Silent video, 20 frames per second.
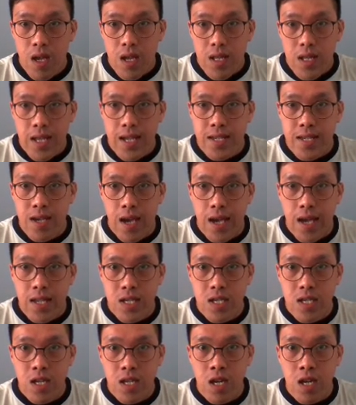there's an
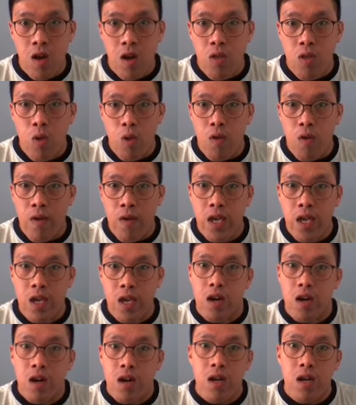existing condo over
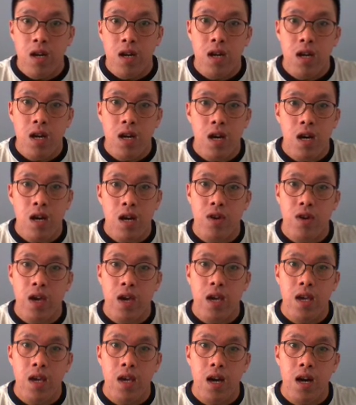here.
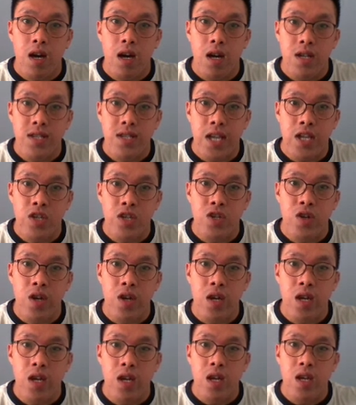Okay,
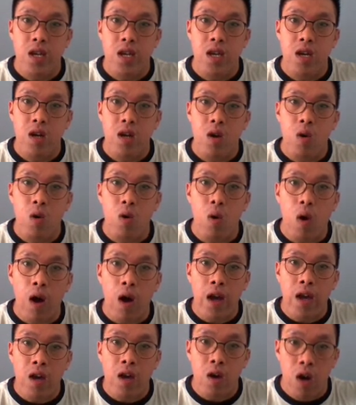centric
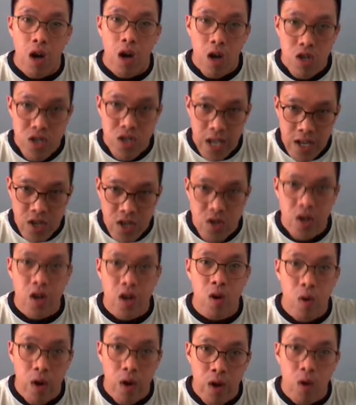Huai
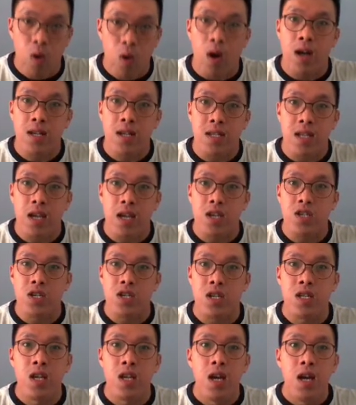Khwang
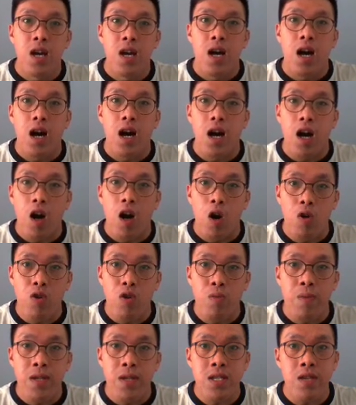station.
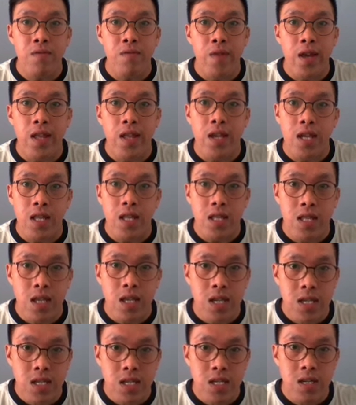Occupancy rate in
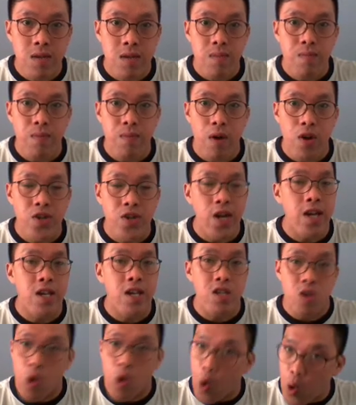this project
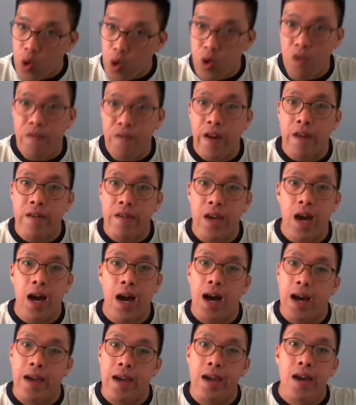is also very
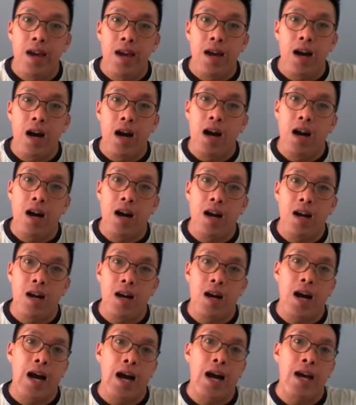high.
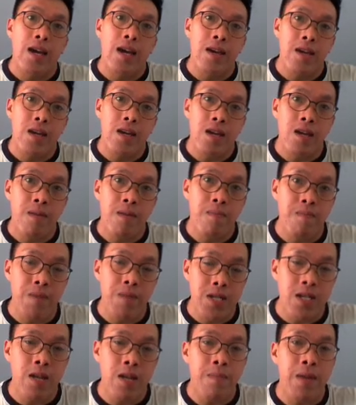I
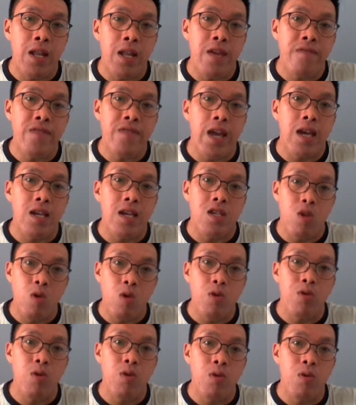personally believe that is
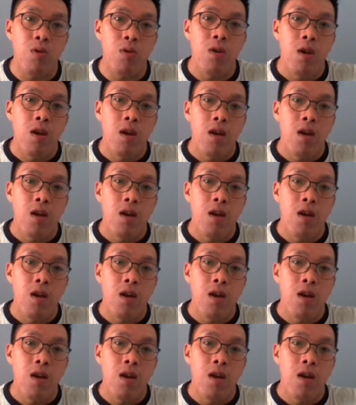also